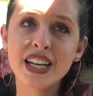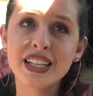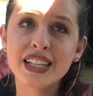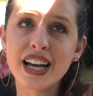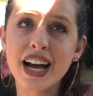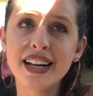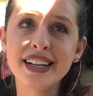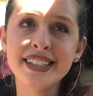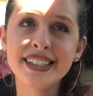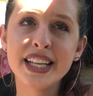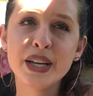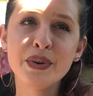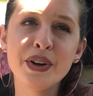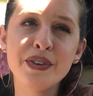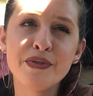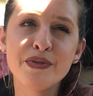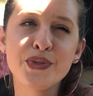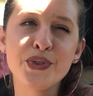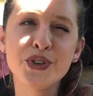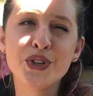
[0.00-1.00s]
gotta stay away
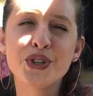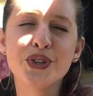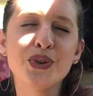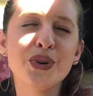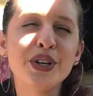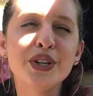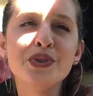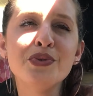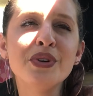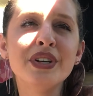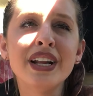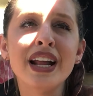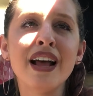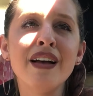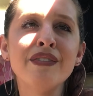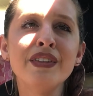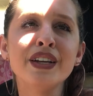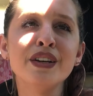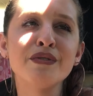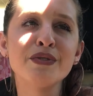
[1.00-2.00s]
for sure. You could
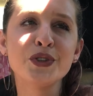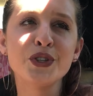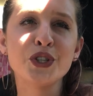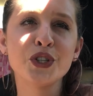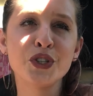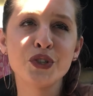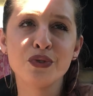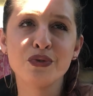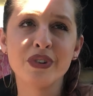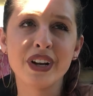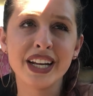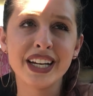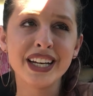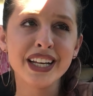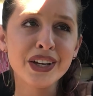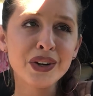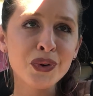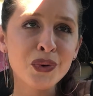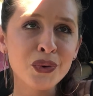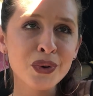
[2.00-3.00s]
have like a
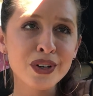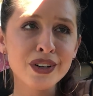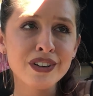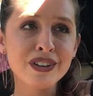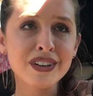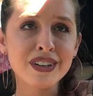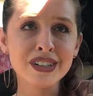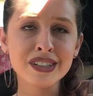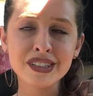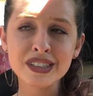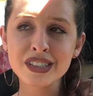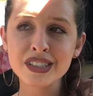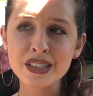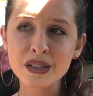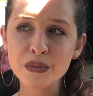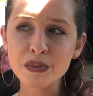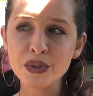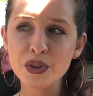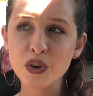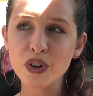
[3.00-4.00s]
restraining order on
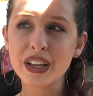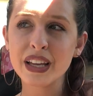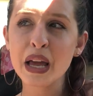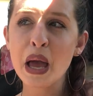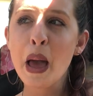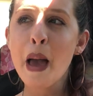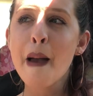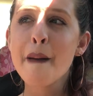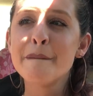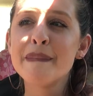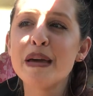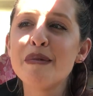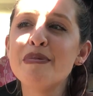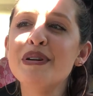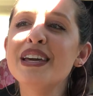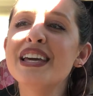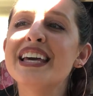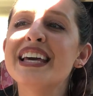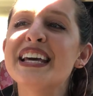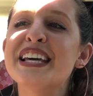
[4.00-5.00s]
someone, or like
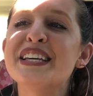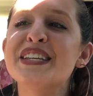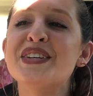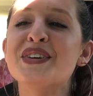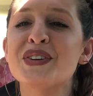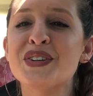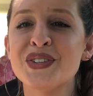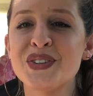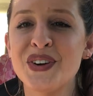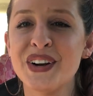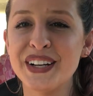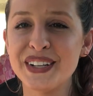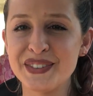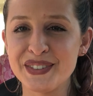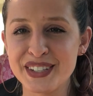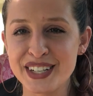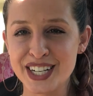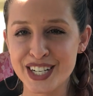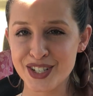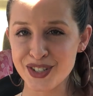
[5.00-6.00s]
maybe you're trying to
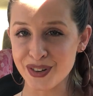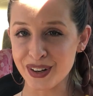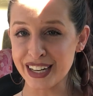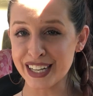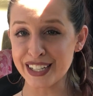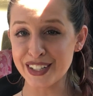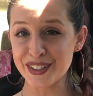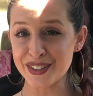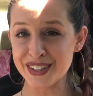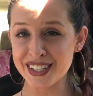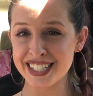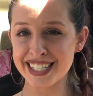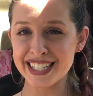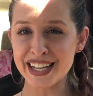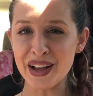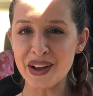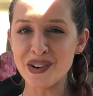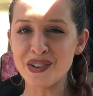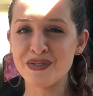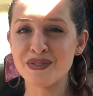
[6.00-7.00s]
restrain
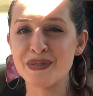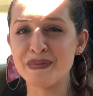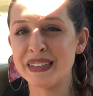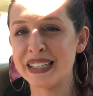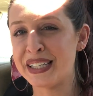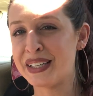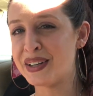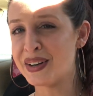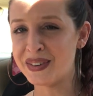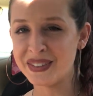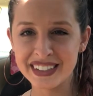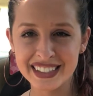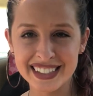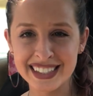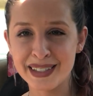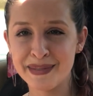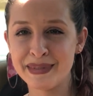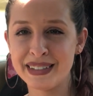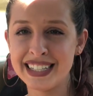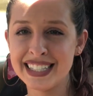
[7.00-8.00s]
yourself from like going to
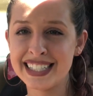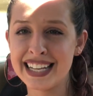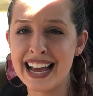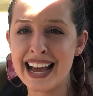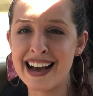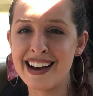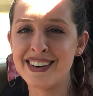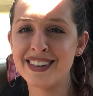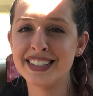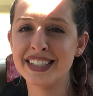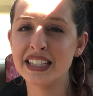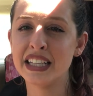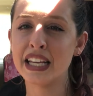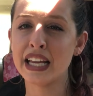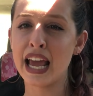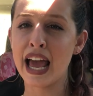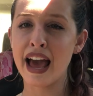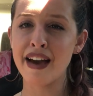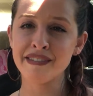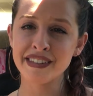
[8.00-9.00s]
somebody's house and like
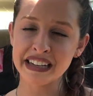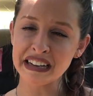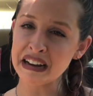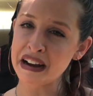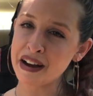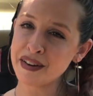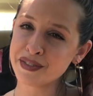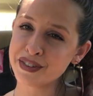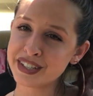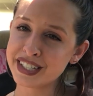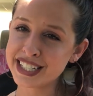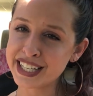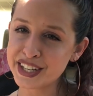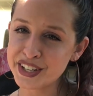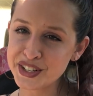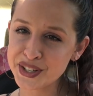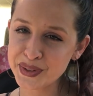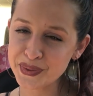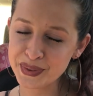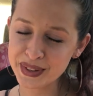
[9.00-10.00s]
having a
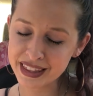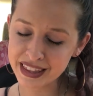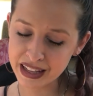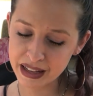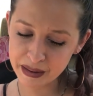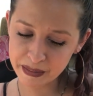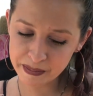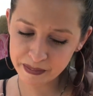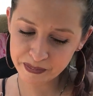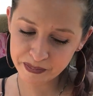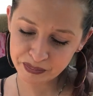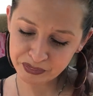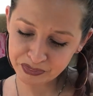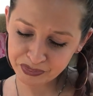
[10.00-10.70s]
conversation with them.